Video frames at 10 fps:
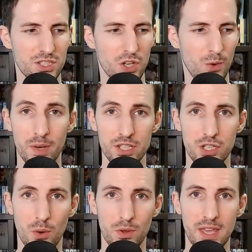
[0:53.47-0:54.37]
So I'm going to
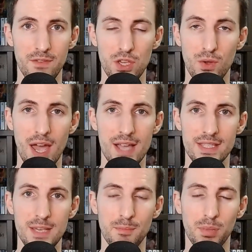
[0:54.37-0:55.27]
start with giving you guys
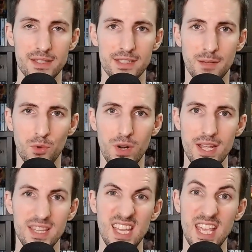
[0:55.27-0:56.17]
the plot
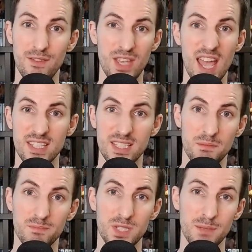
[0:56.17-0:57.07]
summary, and then give you guys
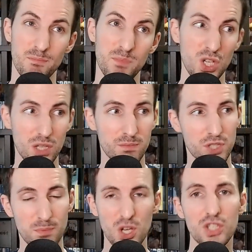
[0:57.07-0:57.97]
some
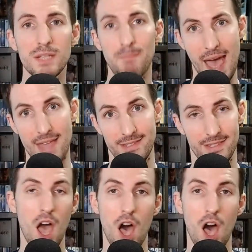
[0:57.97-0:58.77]
goods and bads.